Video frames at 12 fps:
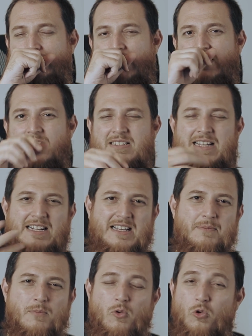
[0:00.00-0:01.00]
It is
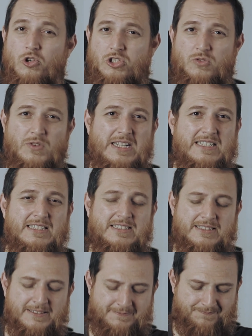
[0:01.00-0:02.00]
getting more
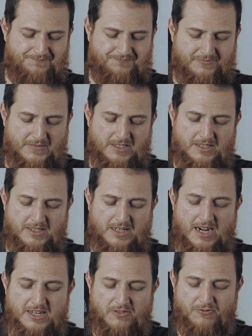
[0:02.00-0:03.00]
sweeter
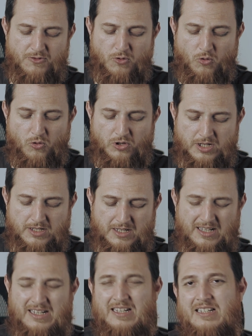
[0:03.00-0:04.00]
kind of note,
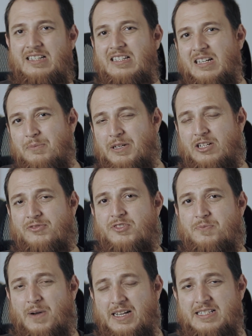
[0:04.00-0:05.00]
a little bit of
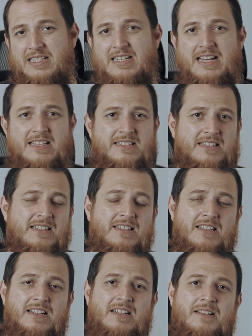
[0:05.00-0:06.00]
spiciness in
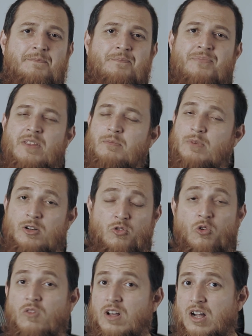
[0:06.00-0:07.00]
there, but
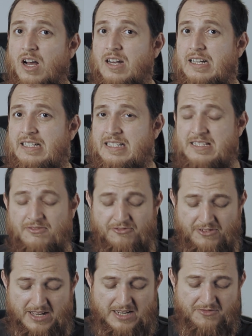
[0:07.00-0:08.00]
overall it is a
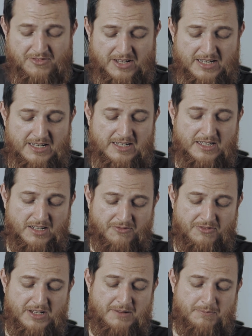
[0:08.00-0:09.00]
very
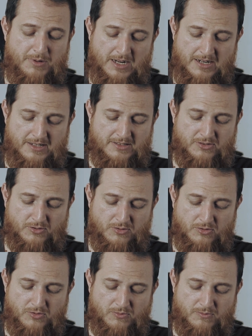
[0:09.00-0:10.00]
lovely blend.
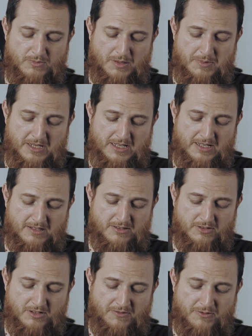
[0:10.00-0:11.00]
So maybe
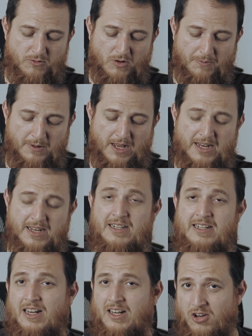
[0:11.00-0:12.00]
if you apply it
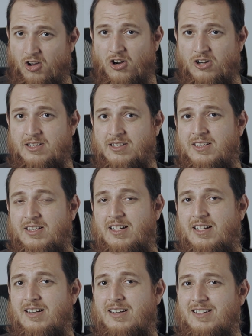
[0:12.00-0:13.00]
a lot,
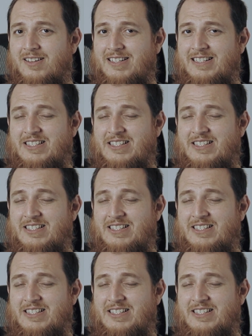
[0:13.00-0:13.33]
it